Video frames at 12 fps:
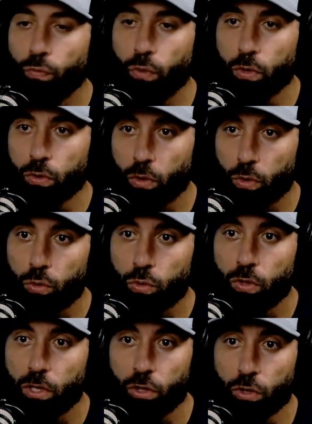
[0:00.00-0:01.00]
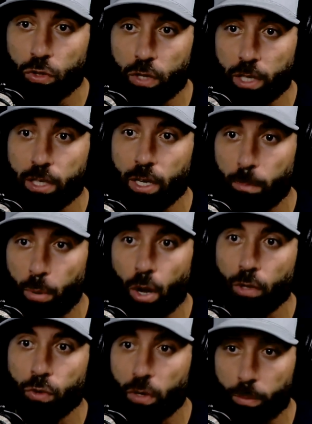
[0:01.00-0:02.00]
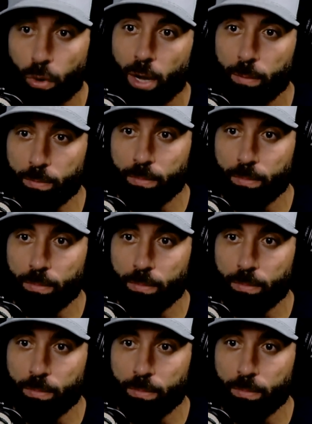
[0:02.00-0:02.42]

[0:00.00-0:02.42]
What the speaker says: for a solution than just sit there and ponder on the problem,